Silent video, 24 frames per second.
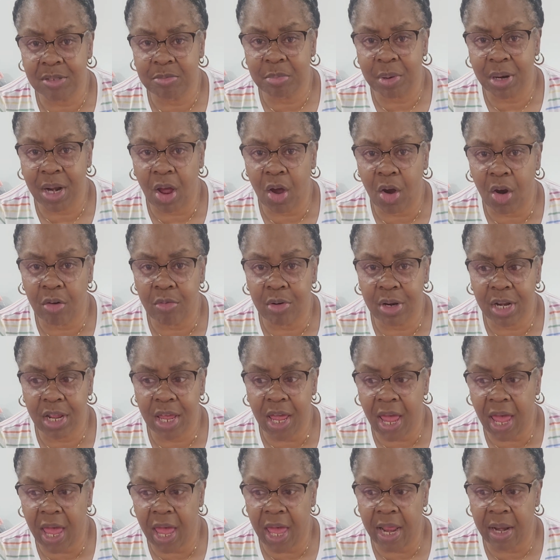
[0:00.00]
but I already
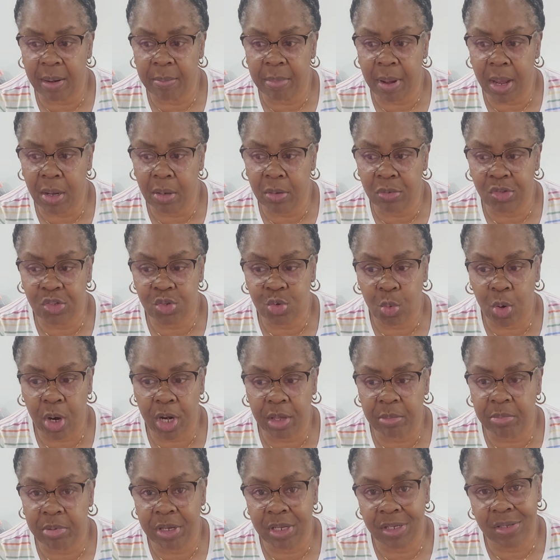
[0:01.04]
had about 20
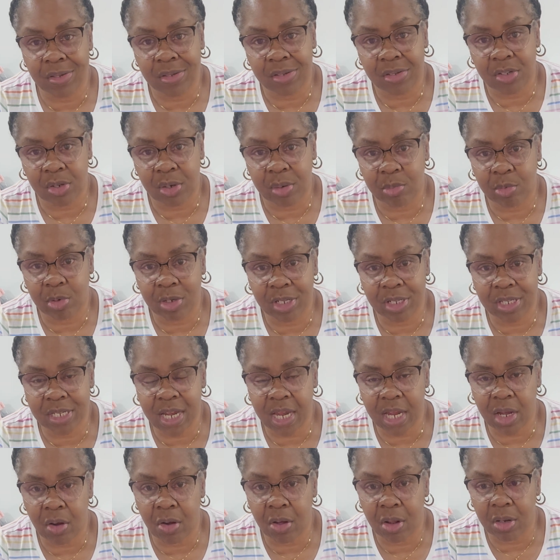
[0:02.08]
pieces, so I'm going to
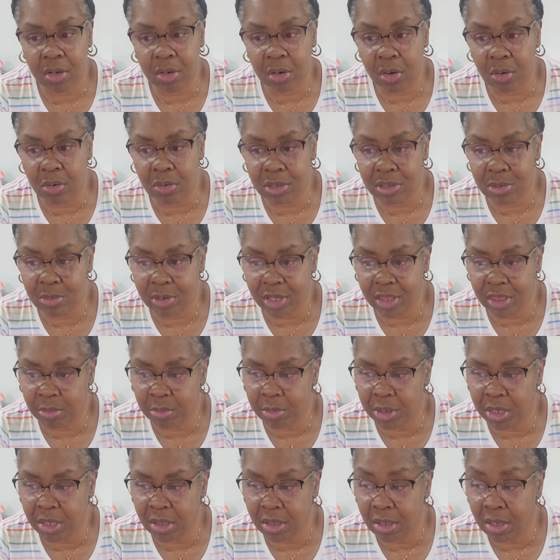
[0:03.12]
take all of those with
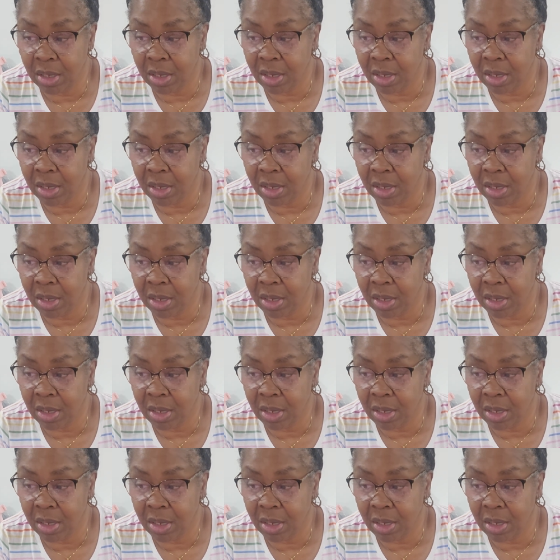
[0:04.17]
me.